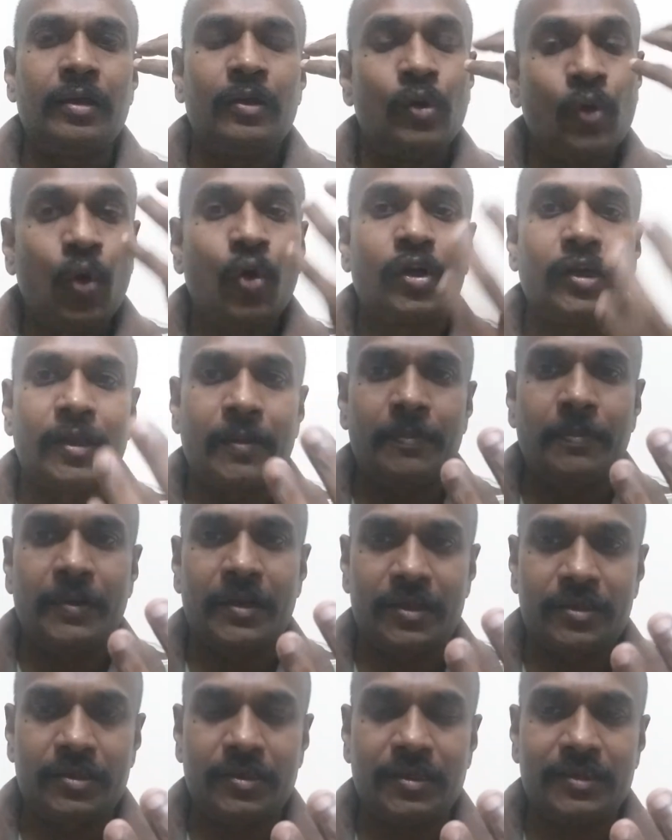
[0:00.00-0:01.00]
low
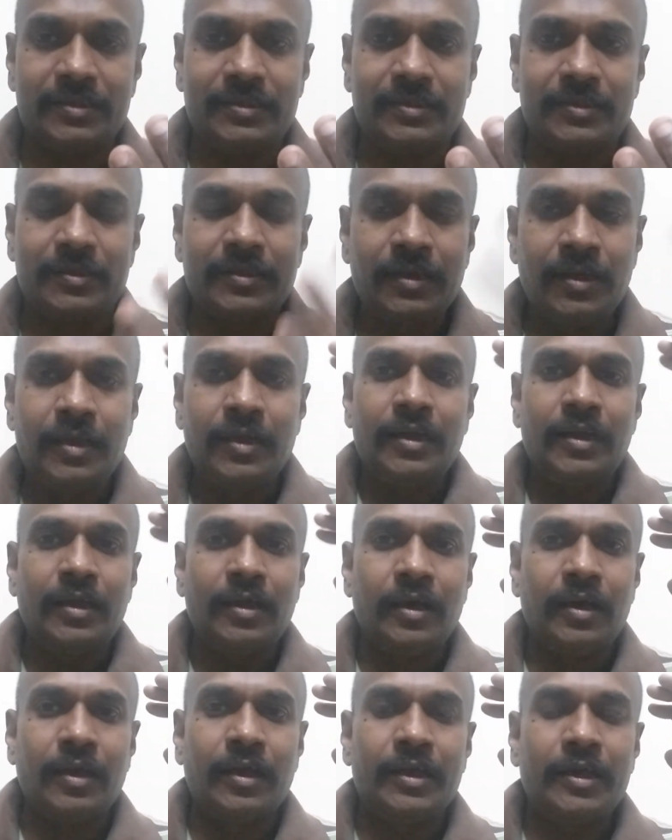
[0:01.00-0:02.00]
temperatures,
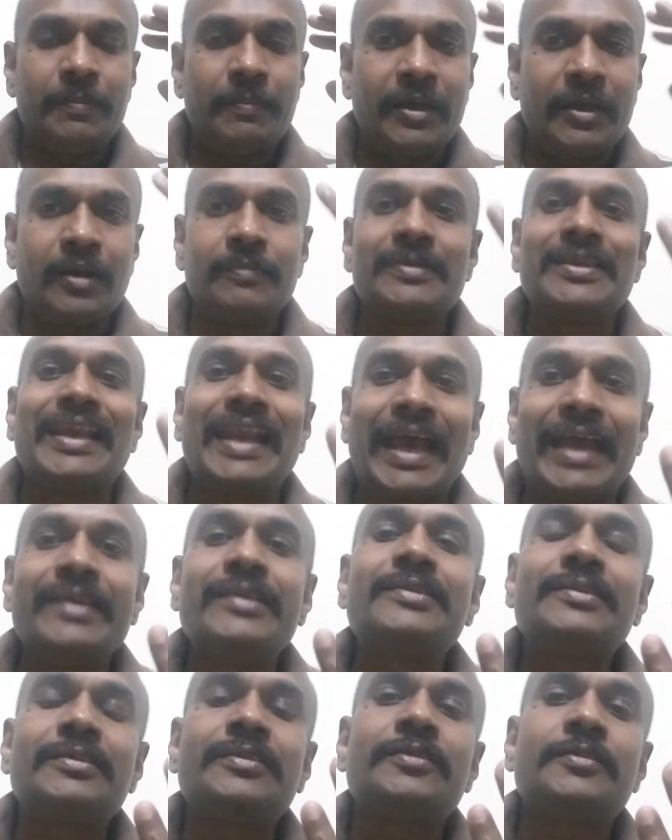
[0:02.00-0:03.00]
it becomes an
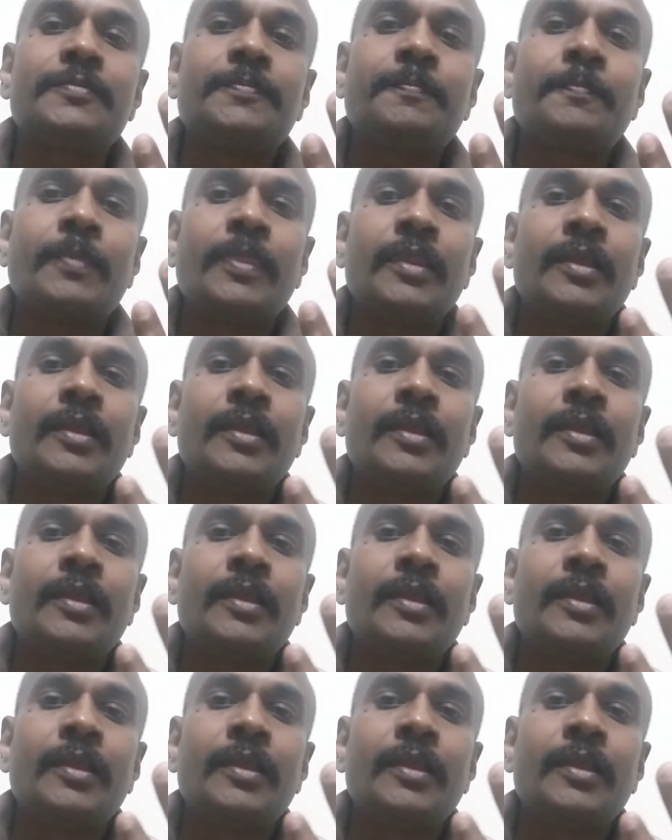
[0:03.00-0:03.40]
ice.